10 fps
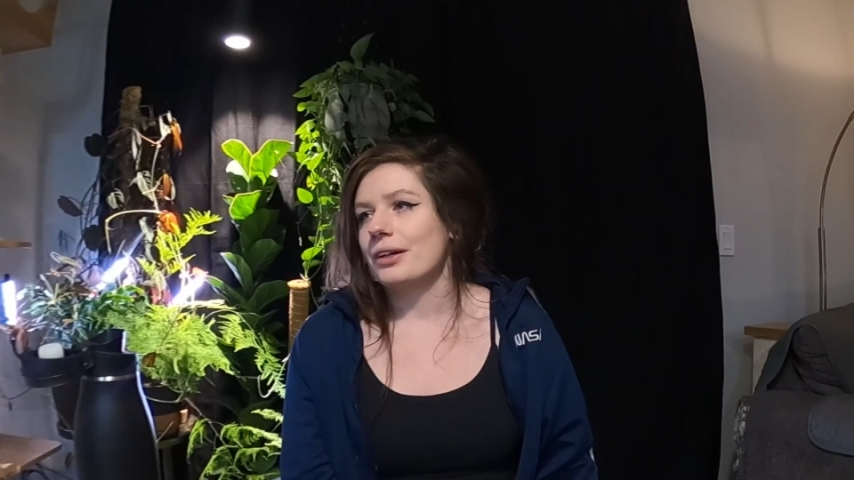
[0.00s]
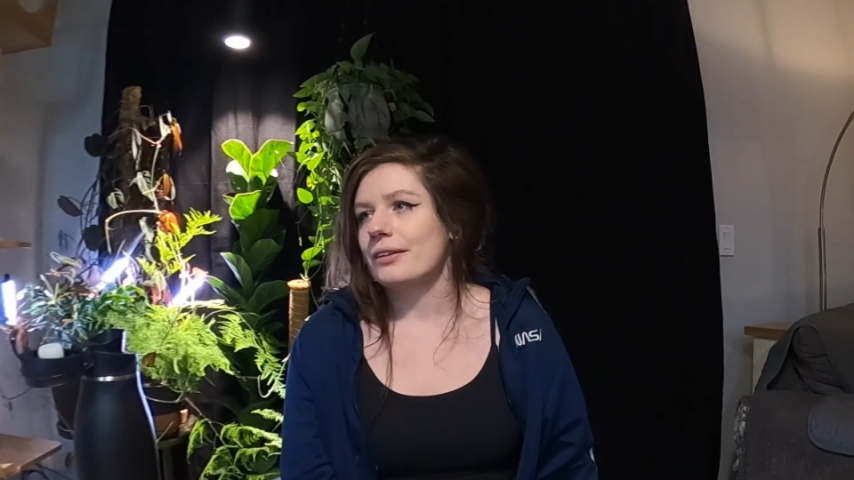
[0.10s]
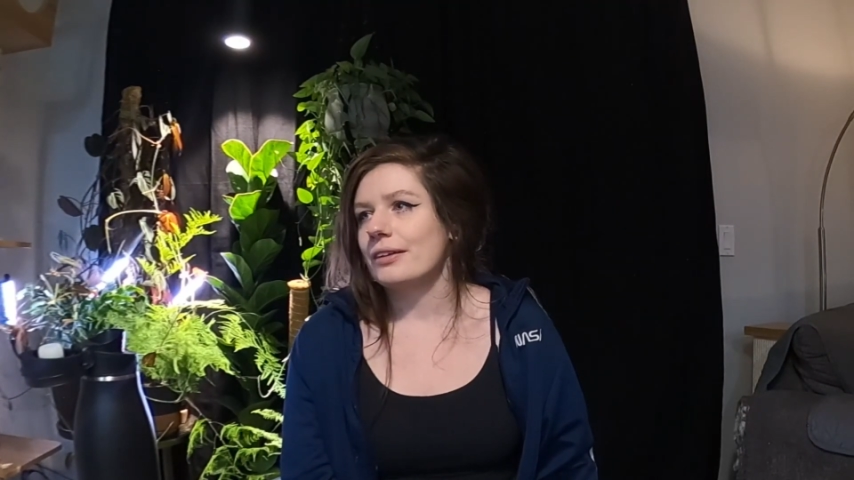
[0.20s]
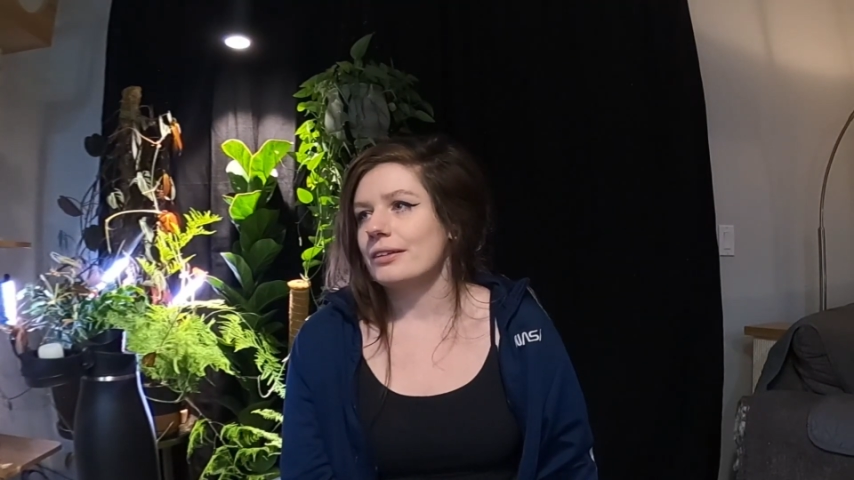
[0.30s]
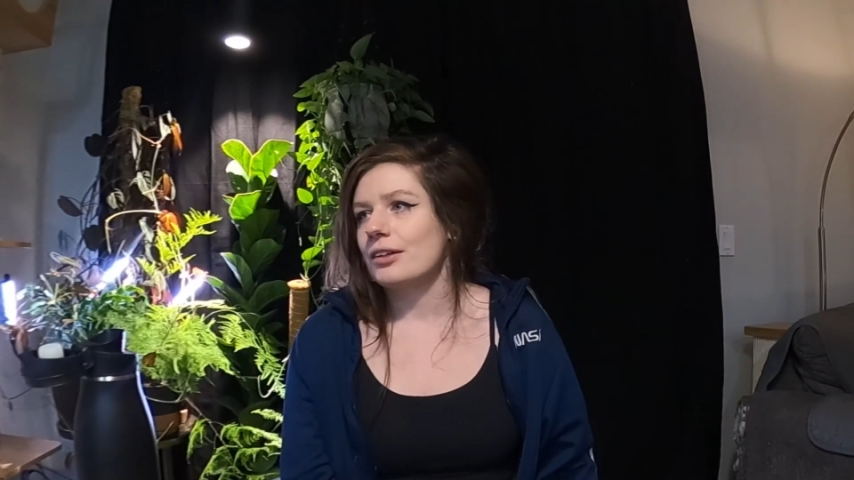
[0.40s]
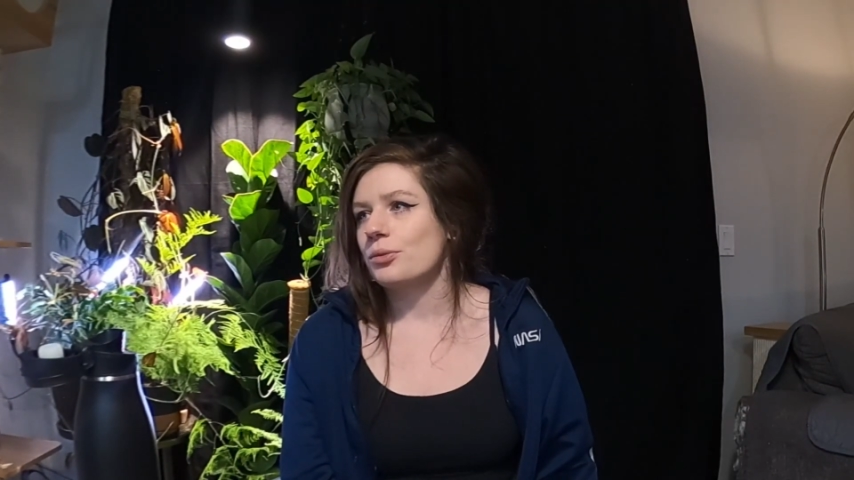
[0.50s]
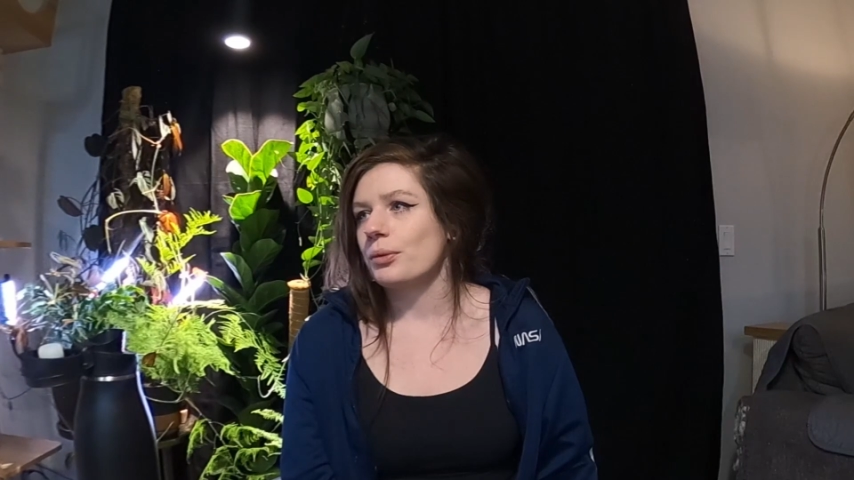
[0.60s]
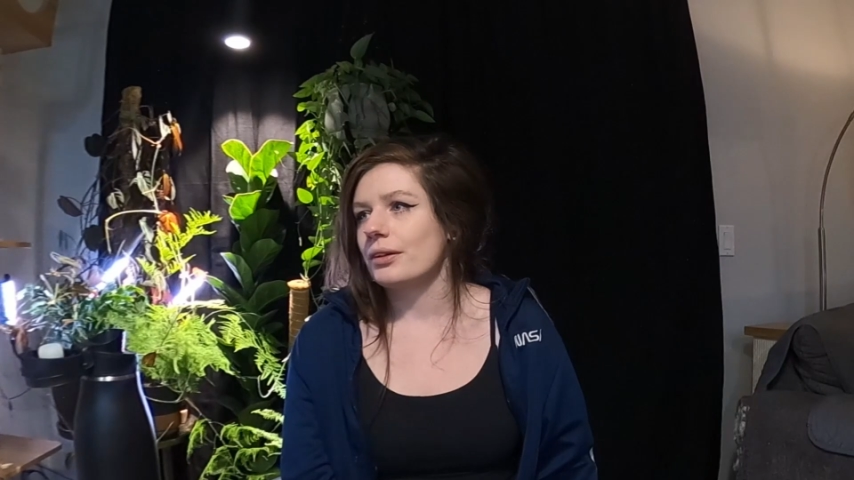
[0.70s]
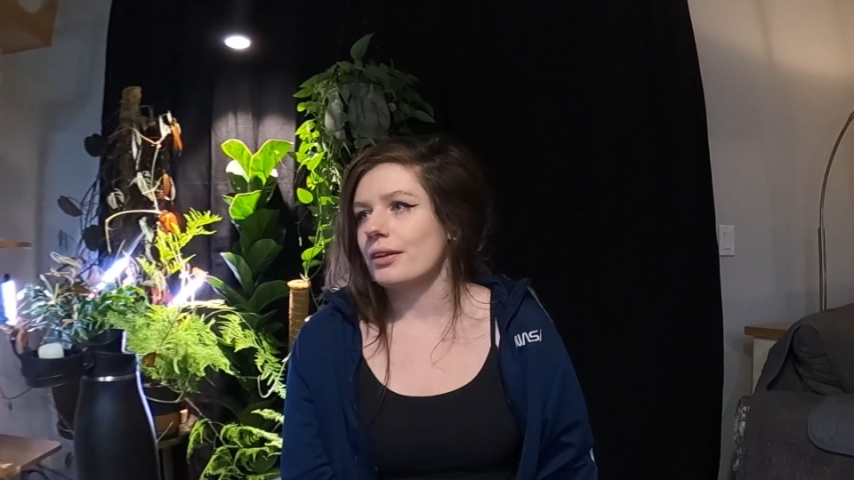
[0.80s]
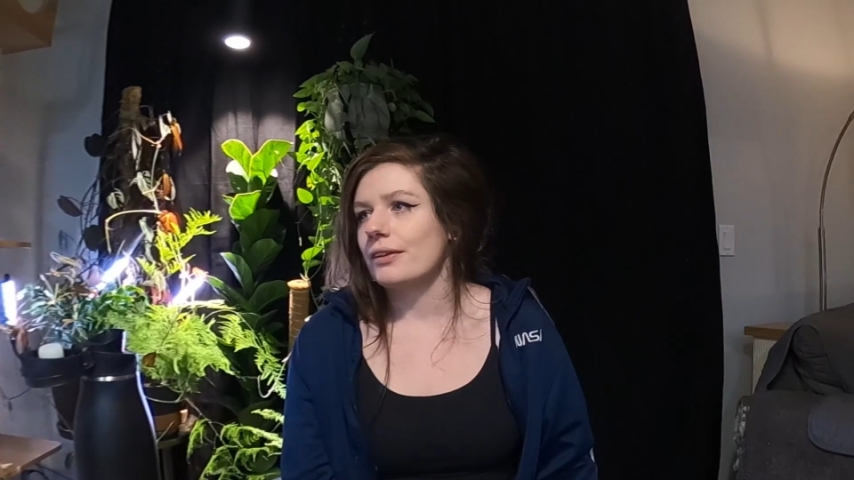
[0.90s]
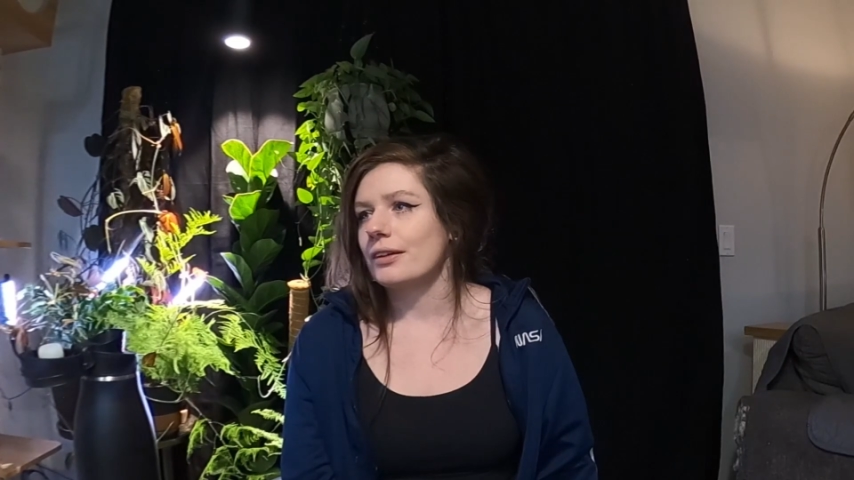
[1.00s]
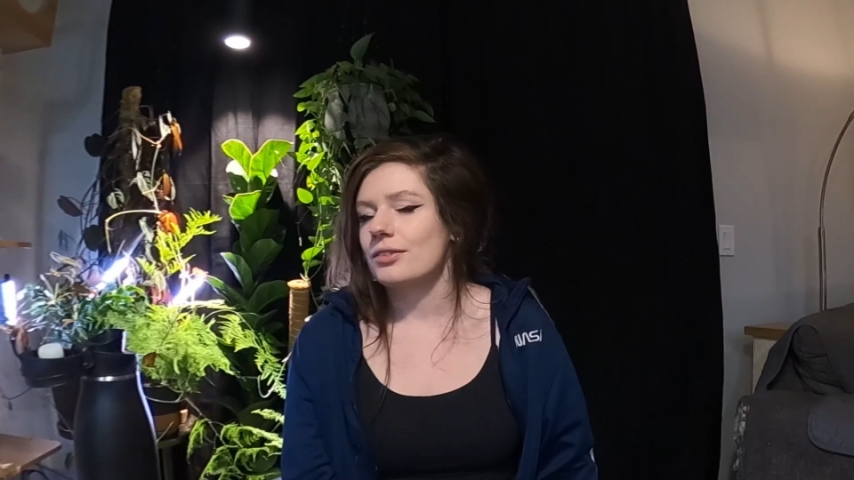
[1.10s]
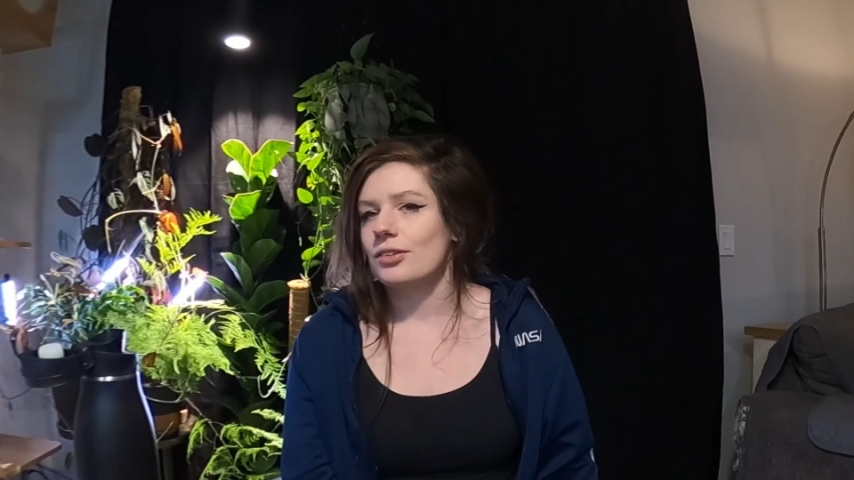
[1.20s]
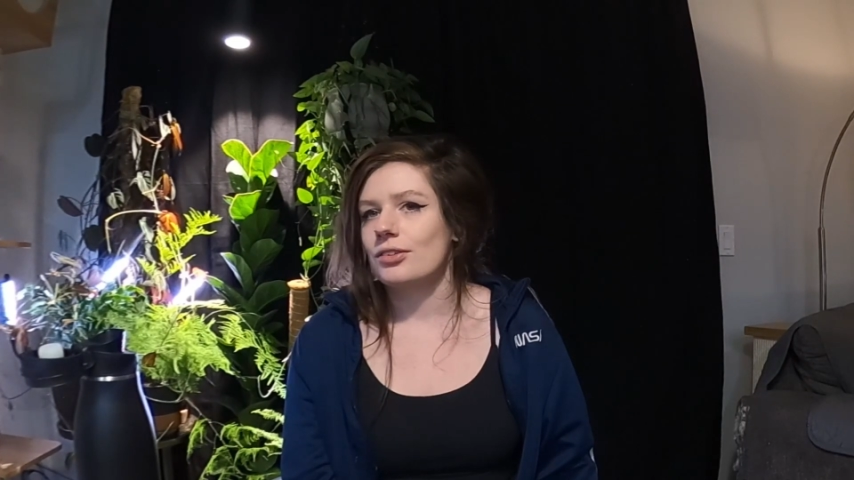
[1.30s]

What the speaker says: And I think that's one of the things